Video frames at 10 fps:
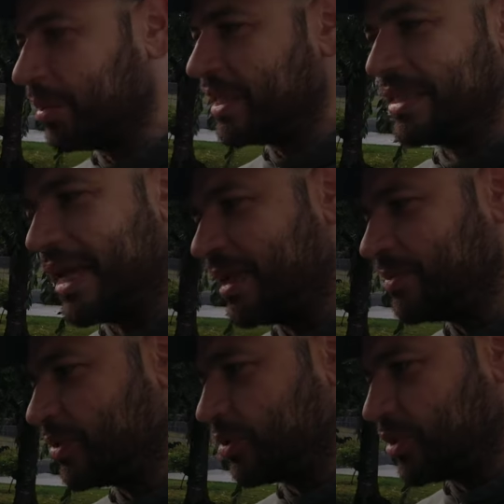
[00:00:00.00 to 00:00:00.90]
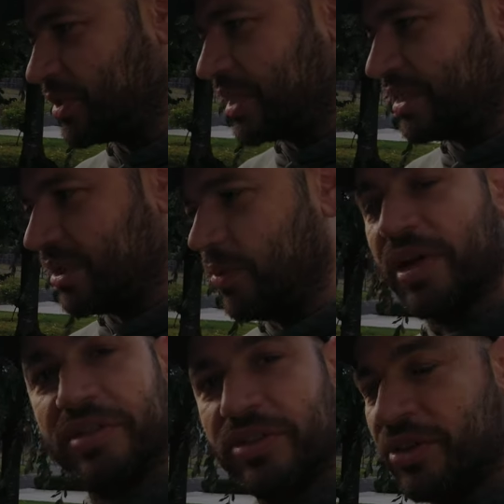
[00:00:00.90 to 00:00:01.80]
replace items. Those are just things I
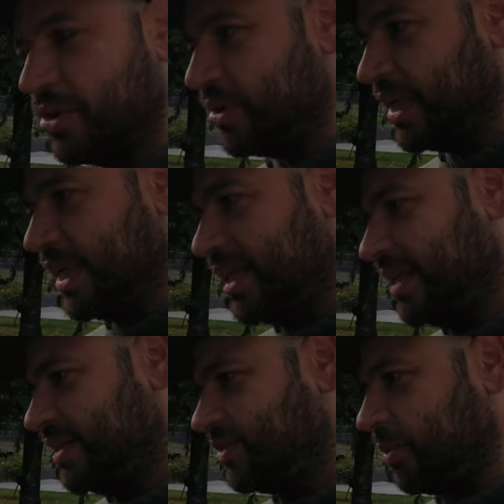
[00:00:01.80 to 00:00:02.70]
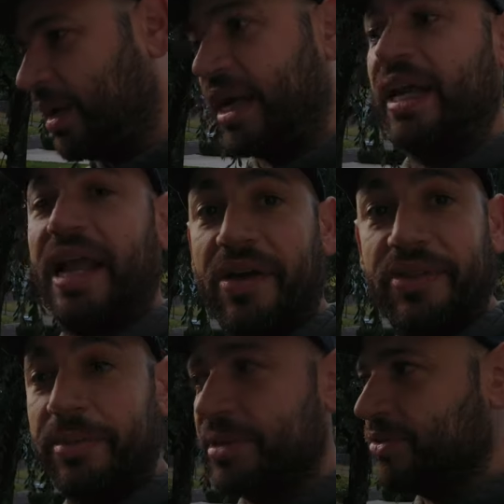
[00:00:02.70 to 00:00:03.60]
wanted to do, so I'm not gonna count
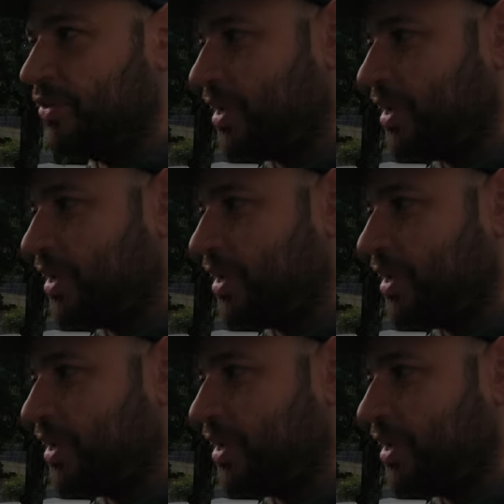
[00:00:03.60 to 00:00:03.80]
them in this